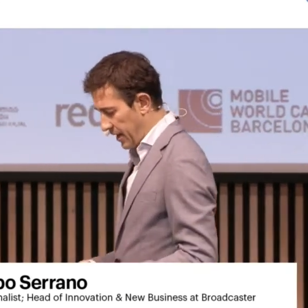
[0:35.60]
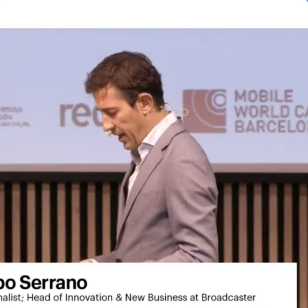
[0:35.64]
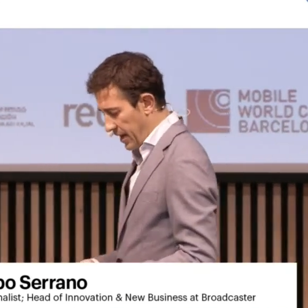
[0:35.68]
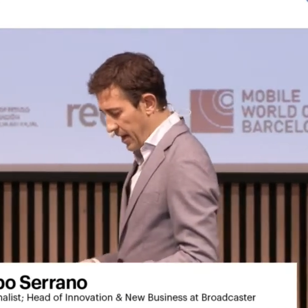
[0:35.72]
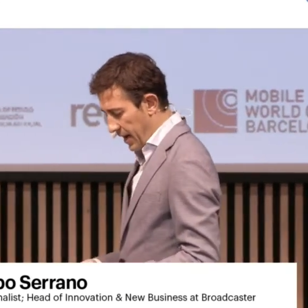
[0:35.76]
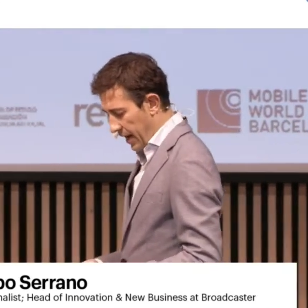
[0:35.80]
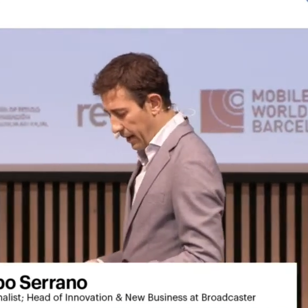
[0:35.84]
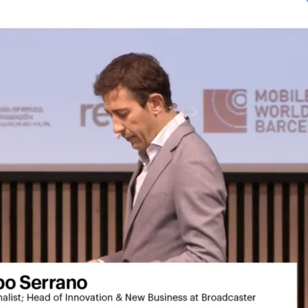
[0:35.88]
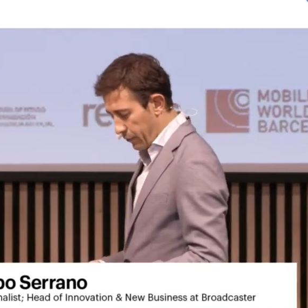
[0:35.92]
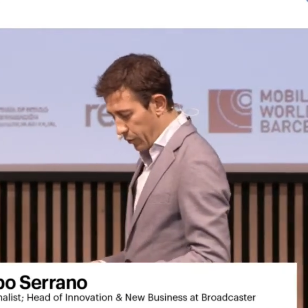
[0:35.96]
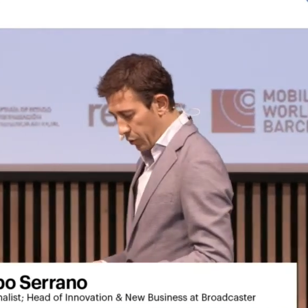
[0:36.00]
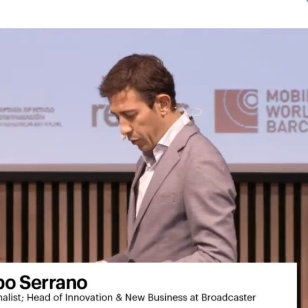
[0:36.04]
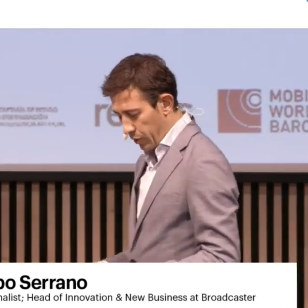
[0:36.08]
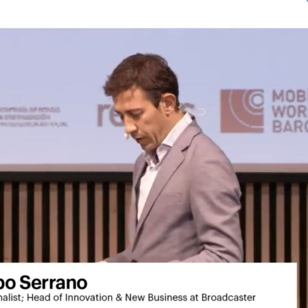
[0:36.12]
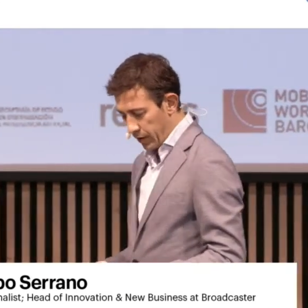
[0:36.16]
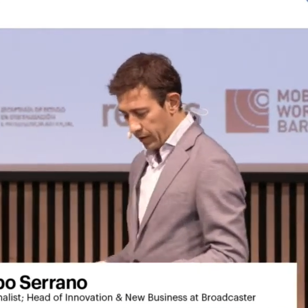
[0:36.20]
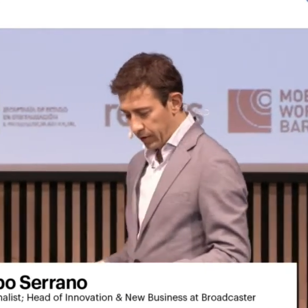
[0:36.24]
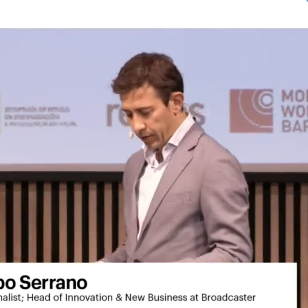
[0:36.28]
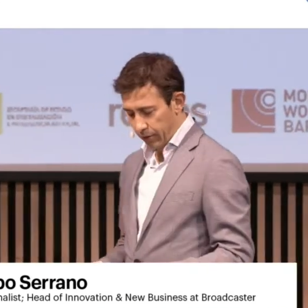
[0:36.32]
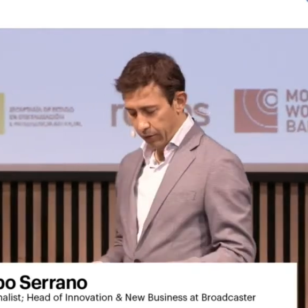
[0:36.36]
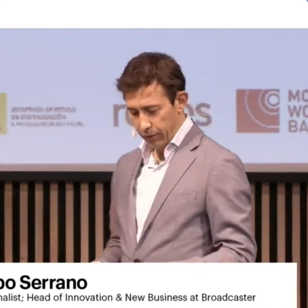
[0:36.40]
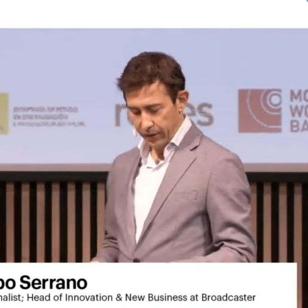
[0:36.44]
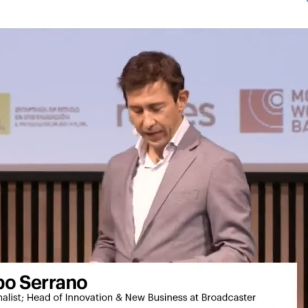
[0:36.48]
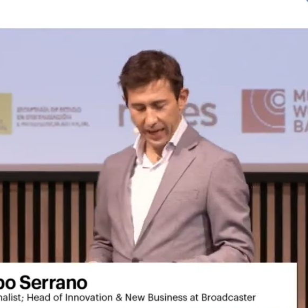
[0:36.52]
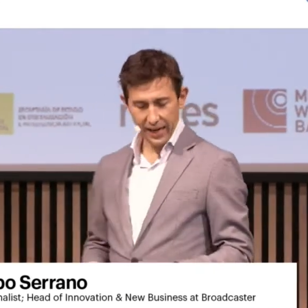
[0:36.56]
I'm thrilled to
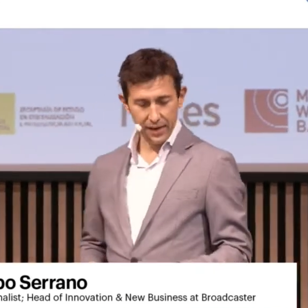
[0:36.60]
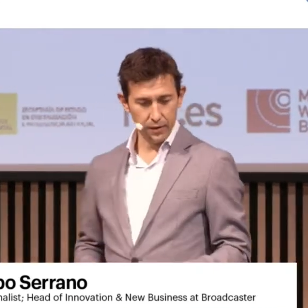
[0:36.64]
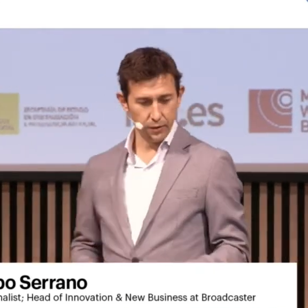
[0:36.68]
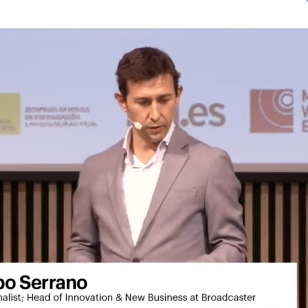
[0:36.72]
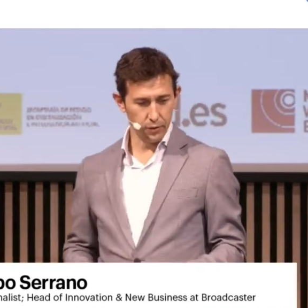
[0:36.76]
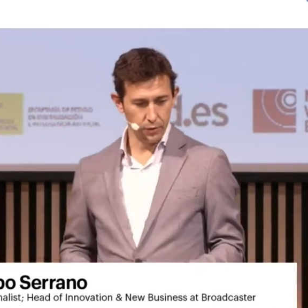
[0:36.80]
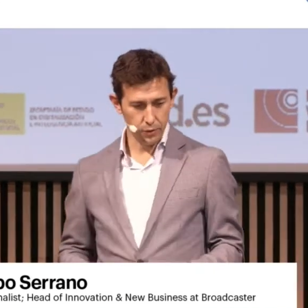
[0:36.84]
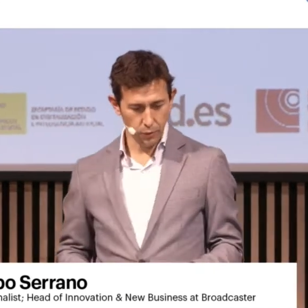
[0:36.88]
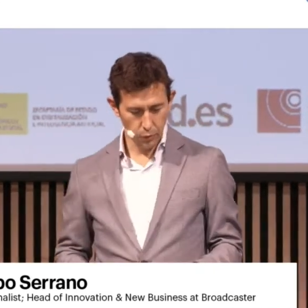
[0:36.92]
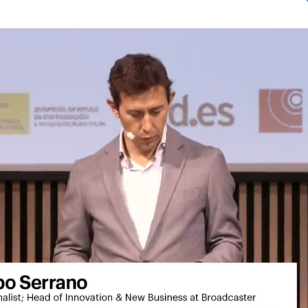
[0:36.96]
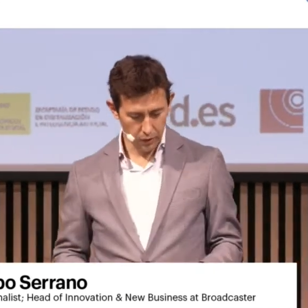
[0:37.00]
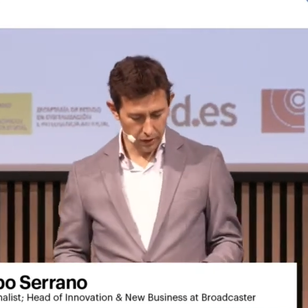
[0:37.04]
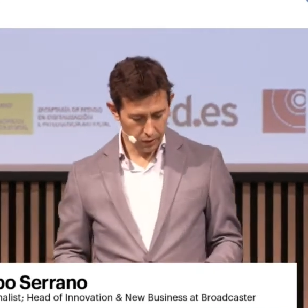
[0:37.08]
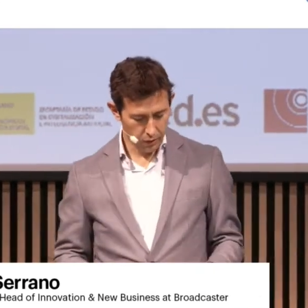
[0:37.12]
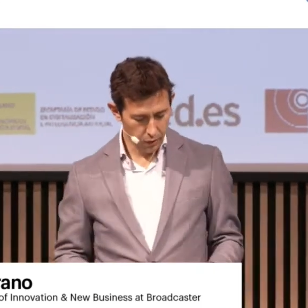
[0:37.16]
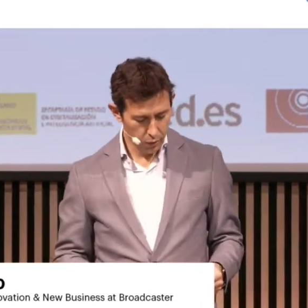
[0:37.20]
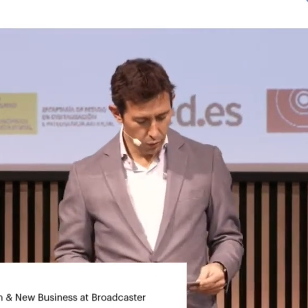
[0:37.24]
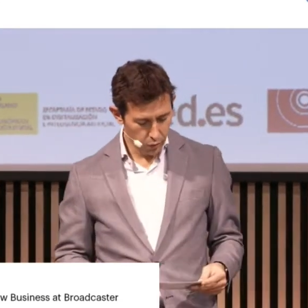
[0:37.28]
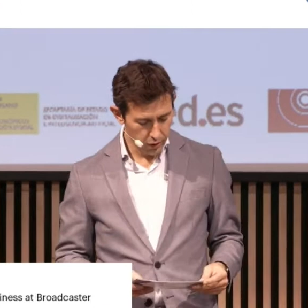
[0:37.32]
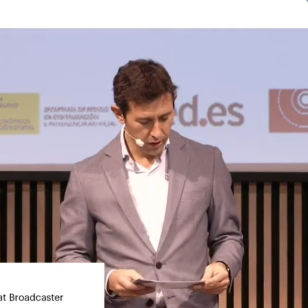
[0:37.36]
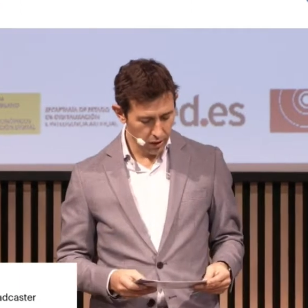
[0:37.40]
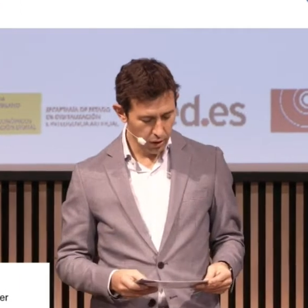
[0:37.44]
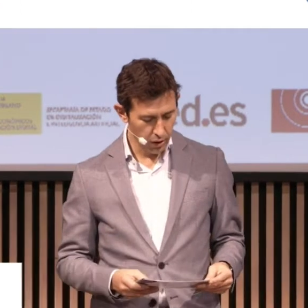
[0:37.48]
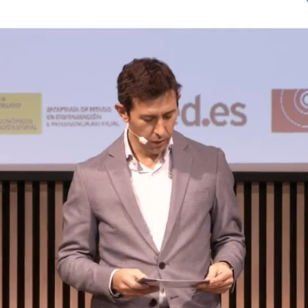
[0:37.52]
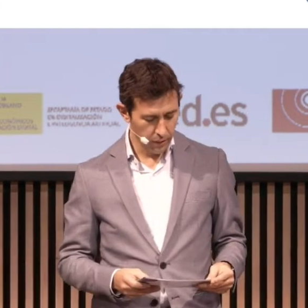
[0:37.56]
count with
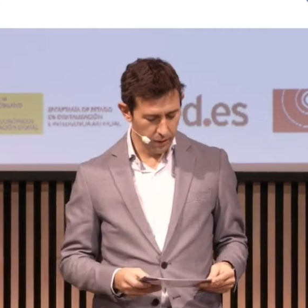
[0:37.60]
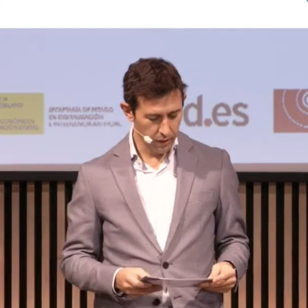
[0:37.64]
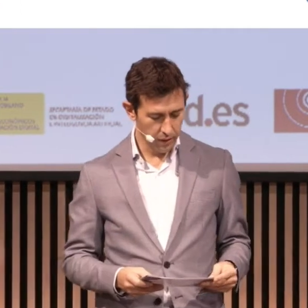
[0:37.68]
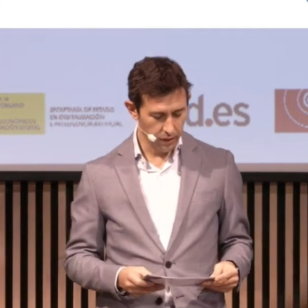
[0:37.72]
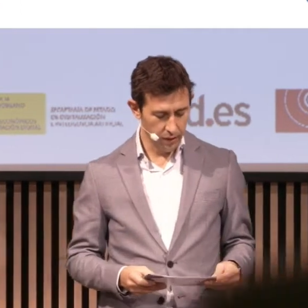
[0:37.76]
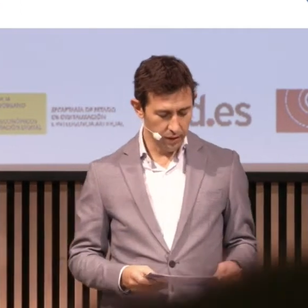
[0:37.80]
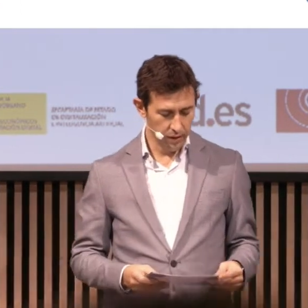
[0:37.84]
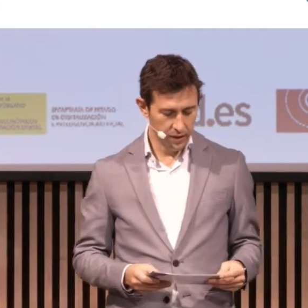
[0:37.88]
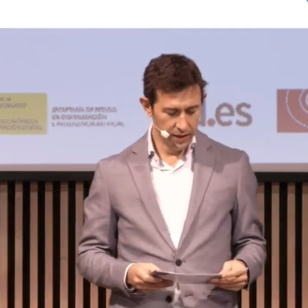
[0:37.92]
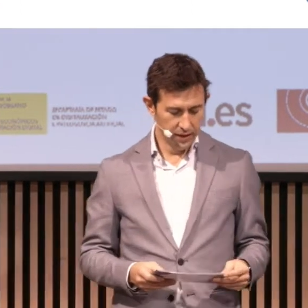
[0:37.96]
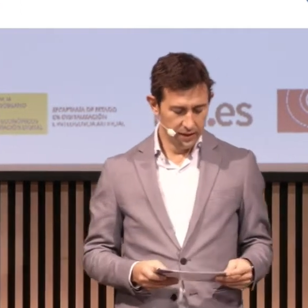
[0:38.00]
Núria Oliver,